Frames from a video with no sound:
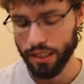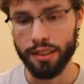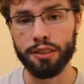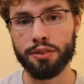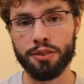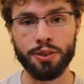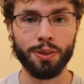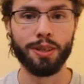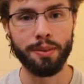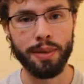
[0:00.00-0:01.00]
The
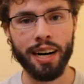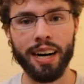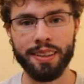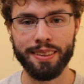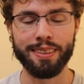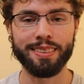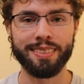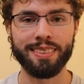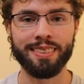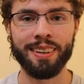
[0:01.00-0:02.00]
story behind
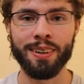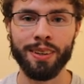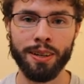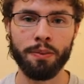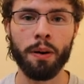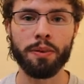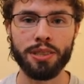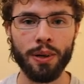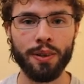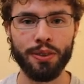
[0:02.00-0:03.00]
this, though, like what
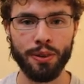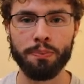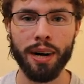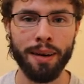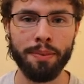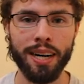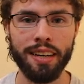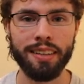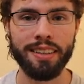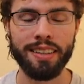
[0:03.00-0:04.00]
was going through my
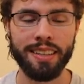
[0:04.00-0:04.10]
mind,